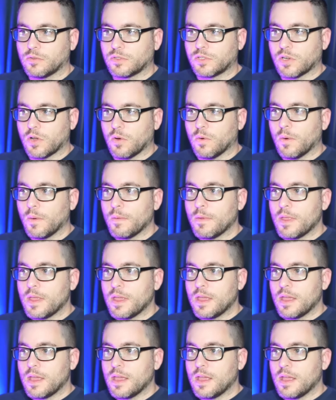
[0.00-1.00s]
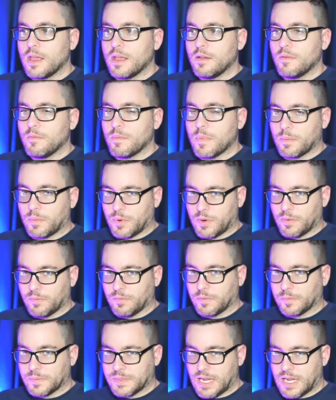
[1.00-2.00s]
So remember him
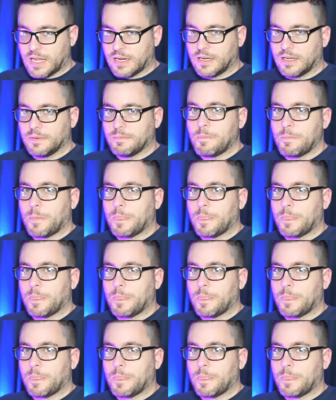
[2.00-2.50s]
from Zeta,